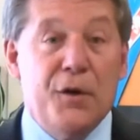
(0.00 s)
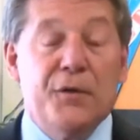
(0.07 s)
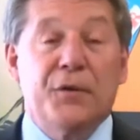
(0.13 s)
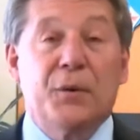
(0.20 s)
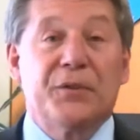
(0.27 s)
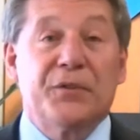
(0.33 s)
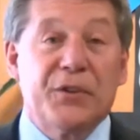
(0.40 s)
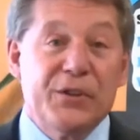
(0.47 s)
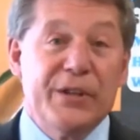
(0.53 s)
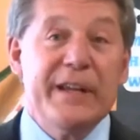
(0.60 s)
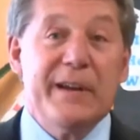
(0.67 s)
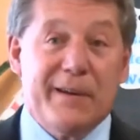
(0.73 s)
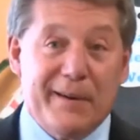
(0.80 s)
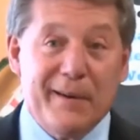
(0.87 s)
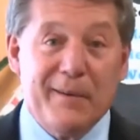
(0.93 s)
So it's
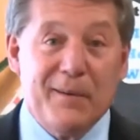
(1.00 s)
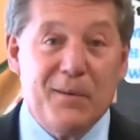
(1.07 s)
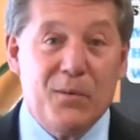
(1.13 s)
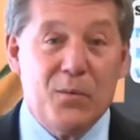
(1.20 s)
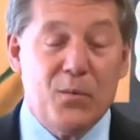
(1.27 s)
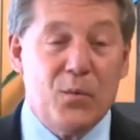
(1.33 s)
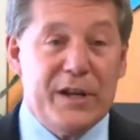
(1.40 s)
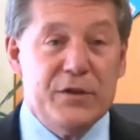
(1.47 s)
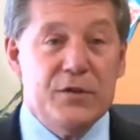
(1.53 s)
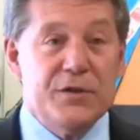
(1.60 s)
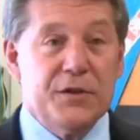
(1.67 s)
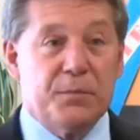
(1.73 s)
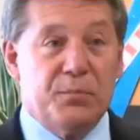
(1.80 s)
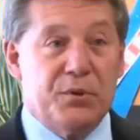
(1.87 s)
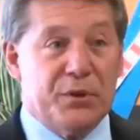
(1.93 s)
clear when you
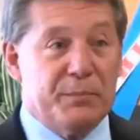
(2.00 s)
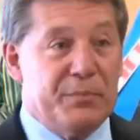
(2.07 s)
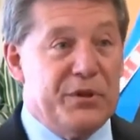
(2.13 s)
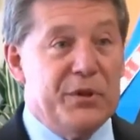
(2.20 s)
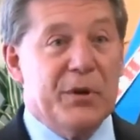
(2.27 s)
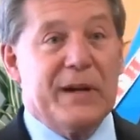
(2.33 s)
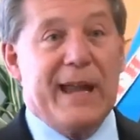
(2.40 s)
just put pure